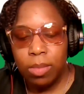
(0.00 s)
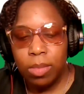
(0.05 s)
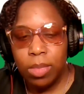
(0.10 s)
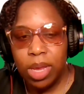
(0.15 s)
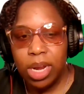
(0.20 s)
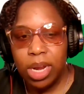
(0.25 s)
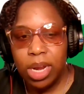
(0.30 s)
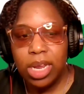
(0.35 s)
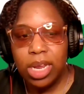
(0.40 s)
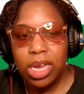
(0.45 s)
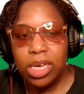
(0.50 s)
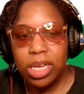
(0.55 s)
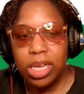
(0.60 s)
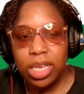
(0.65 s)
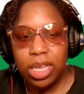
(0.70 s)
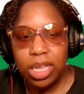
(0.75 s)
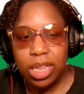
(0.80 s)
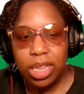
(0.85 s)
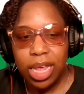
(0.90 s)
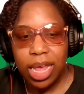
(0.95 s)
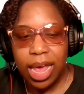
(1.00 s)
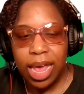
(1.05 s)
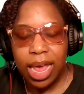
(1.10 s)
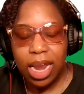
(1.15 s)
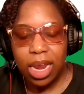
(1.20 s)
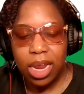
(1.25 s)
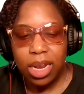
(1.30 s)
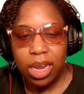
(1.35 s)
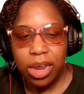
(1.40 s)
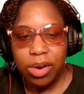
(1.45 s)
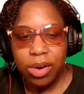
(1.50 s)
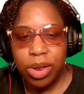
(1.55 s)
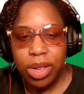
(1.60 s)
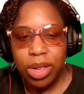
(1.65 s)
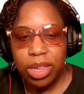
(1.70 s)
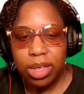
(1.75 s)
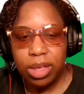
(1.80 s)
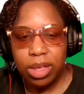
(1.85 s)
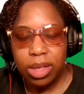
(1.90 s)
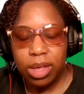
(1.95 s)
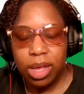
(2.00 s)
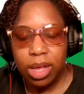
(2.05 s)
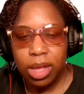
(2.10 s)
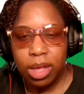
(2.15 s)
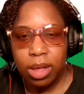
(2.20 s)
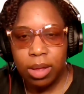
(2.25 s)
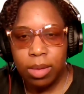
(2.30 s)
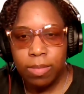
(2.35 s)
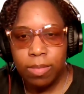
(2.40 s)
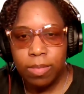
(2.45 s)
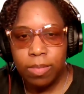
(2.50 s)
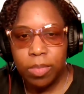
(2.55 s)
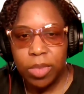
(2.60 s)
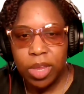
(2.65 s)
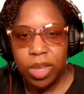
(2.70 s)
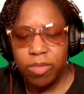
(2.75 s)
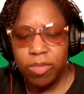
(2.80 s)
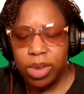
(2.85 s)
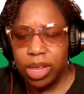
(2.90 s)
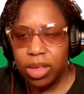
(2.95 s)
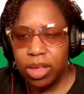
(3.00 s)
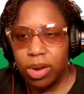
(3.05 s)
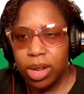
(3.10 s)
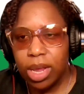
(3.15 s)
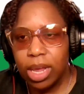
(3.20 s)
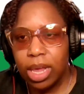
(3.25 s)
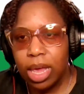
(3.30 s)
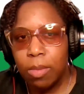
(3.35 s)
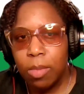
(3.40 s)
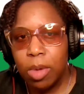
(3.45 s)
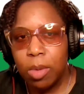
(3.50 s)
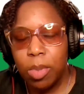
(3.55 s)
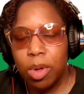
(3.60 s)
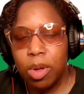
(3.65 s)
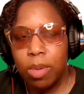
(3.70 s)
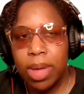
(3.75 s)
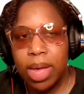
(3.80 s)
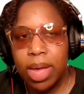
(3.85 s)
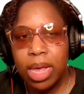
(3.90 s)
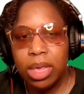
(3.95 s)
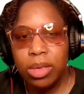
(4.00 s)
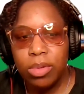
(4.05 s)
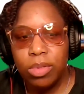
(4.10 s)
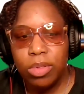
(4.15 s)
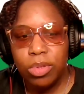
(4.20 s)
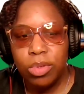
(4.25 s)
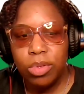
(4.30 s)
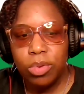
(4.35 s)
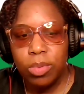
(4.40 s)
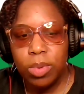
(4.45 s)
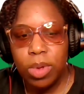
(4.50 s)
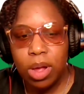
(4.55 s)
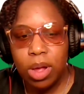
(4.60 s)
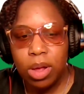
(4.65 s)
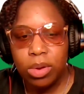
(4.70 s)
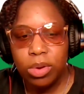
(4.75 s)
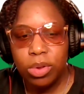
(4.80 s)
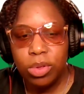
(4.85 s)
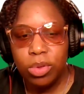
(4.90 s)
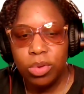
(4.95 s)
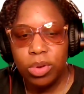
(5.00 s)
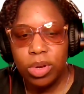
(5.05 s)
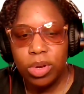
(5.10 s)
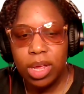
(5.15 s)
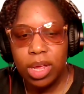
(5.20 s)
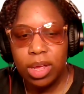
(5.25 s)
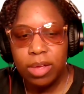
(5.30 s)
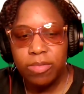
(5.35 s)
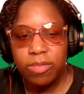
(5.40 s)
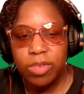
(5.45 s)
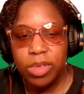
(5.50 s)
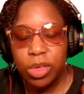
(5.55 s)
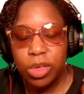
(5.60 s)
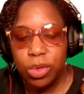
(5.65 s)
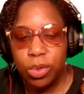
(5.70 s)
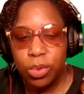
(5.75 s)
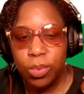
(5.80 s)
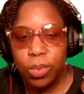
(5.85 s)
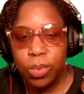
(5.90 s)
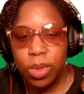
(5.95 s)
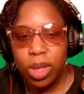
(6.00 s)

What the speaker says: in addition to that, there is a video that came up on my YouTube called "Do You Love You"